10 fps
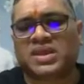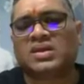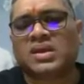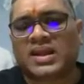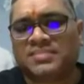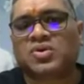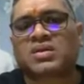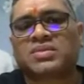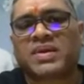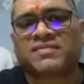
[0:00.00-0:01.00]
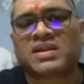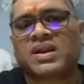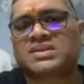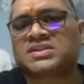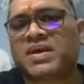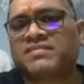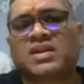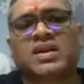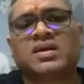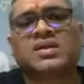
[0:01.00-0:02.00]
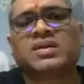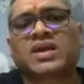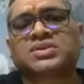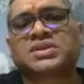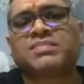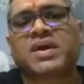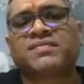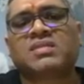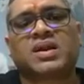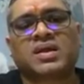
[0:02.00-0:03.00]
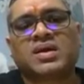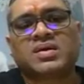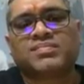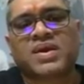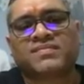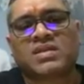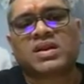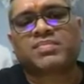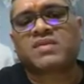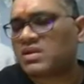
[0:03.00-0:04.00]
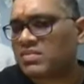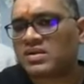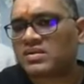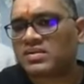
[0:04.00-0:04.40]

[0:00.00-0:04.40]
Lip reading: And I'm talking about the peripheral blood. This is the peripheral blood. Diagnosis in the peripheral blood. Right?